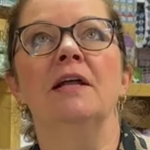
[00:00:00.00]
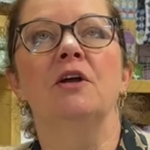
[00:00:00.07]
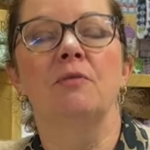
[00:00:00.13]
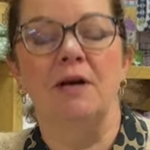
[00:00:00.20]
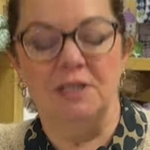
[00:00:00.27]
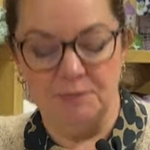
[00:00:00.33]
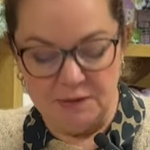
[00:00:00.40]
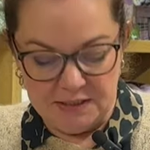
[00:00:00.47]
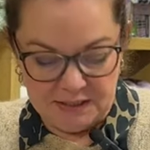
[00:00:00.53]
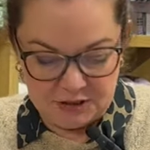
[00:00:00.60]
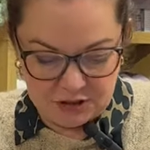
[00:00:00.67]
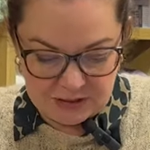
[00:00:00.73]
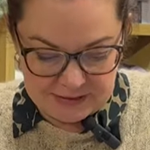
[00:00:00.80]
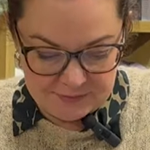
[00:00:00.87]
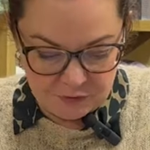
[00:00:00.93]
incredible
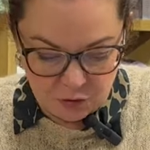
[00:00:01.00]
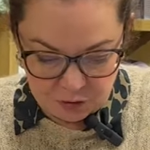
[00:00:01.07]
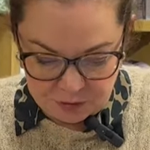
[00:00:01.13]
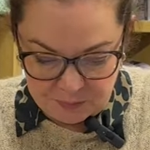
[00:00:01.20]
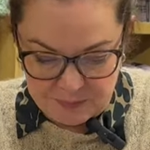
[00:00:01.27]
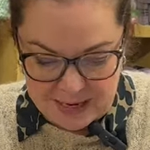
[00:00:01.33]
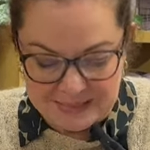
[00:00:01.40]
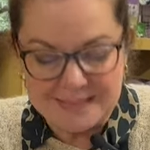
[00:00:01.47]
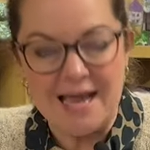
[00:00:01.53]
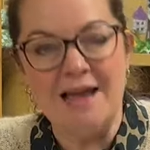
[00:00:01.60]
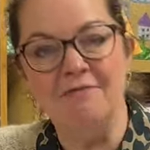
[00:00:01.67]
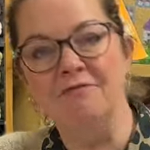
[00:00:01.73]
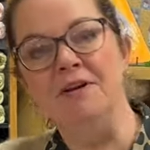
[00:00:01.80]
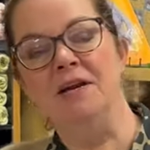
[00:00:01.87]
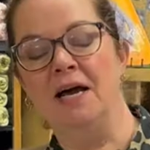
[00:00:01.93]
initiative called A Bed
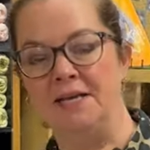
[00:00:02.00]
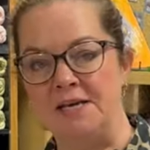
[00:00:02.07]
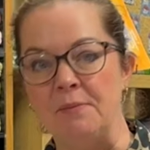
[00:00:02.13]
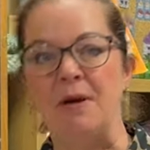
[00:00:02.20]
Every Night.